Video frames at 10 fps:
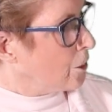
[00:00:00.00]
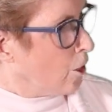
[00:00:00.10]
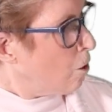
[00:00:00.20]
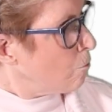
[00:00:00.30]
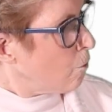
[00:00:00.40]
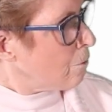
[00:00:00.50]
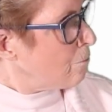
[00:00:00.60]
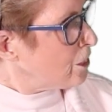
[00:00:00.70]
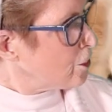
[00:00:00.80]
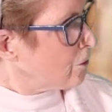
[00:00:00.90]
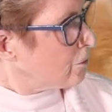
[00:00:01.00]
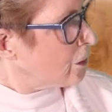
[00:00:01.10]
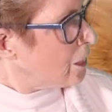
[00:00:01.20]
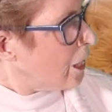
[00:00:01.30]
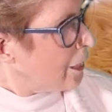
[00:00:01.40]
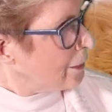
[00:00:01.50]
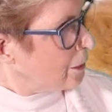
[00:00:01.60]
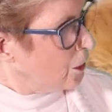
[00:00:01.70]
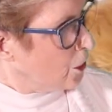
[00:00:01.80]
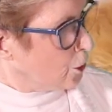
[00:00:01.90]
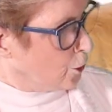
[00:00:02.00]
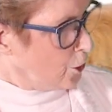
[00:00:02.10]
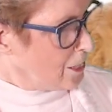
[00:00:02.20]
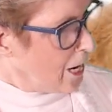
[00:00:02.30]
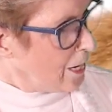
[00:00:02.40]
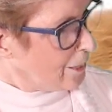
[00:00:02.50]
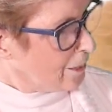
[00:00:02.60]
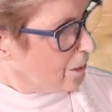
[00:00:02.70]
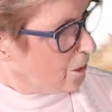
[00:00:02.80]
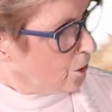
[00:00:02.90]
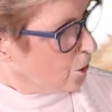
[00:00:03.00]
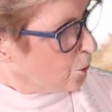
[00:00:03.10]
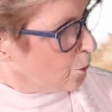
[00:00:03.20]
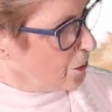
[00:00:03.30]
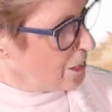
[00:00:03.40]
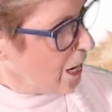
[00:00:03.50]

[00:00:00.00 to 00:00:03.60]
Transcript: No more mischief tonight. Good night. Good